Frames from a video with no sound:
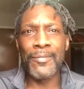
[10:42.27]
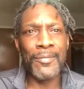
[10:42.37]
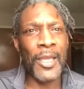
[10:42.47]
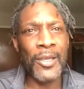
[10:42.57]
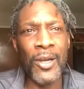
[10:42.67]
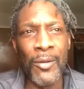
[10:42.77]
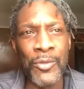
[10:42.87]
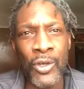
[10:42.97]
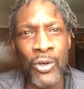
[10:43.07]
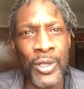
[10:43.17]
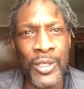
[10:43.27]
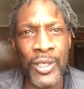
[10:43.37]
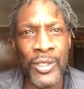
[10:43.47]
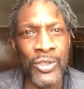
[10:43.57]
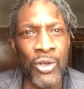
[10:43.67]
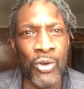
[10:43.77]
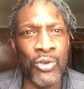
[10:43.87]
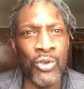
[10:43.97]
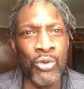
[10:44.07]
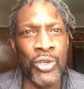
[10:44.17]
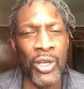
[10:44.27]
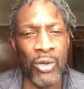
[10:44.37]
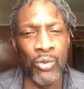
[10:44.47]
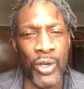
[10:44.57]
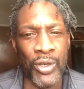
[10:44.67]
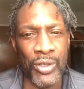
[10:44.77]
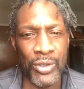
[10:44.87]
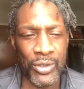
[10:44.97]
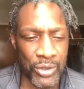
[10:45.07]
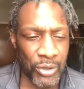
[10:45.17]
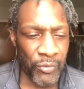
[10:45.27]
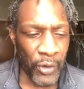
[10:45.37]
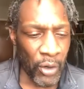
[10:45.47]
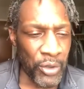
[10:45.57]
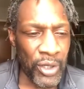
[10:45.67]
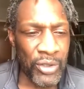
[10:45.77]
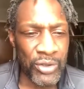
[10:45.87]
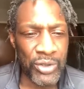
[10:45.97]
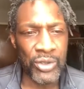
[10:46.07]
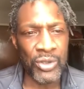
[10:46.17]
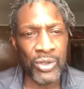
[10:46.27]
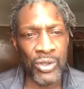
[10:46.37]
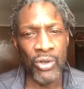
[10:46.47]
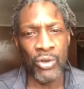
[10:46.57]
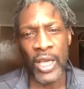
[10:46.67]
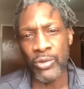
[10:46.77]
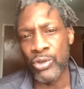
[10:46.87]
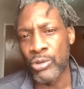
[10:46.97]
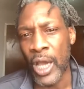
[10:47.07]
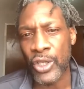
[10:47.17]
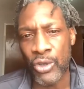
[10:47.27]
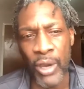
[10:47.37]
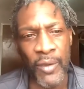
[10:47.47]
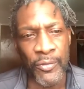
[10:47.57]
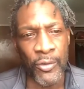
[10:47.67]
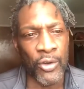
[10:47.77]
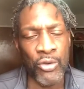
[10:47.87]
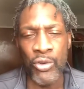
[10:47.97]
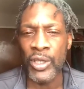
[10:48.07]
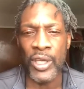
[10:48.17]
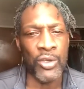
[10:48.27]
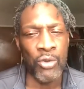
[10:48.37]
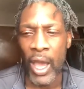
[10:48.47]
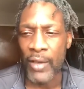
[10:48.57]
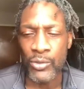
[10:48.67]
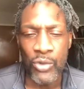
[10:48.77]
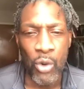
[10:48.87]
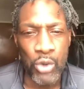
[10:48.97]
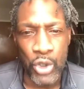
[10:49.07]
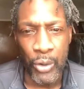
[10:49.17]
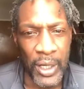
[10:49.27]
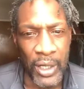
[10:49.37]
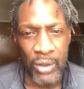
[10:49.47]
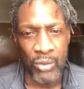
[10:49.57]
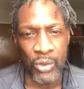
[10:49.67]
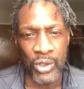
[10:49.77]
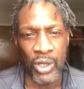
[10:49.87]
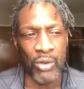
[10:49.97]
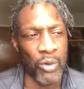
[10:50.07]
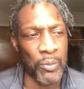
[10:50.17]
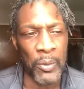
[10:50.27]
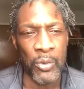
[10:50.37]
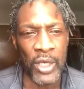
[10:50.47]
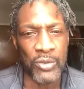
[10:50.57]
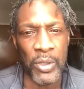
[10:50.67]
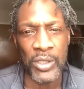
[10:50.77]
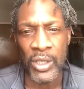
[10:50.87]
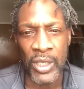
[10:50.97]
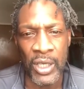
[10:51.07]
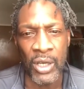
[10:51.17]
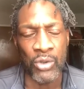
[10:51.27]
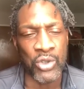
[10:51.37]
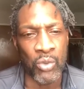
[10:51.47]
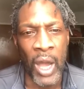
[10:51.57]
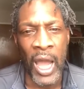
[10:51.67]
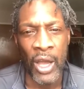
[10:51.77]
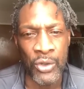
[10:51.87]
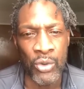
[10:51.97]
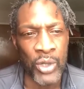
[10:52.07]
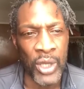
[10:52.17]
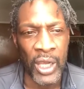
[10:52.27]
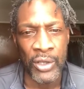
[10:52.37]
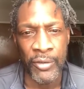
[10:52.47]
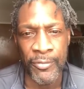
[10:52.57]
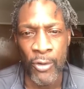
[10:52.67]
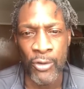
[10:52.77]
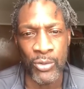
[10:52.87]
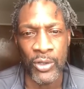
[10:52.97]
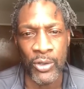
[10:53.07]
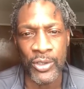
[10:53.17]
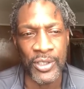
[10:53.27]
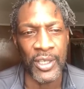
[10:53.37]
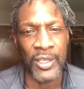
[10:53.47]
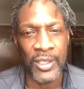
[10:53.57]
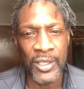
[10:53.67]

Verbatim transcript: they come through and, you know, you dealing with civilians. You know, that's what you got trained for. You didn't get, you have no training with dealing with people that's mentally ill. So why are you here, the first one on the scene?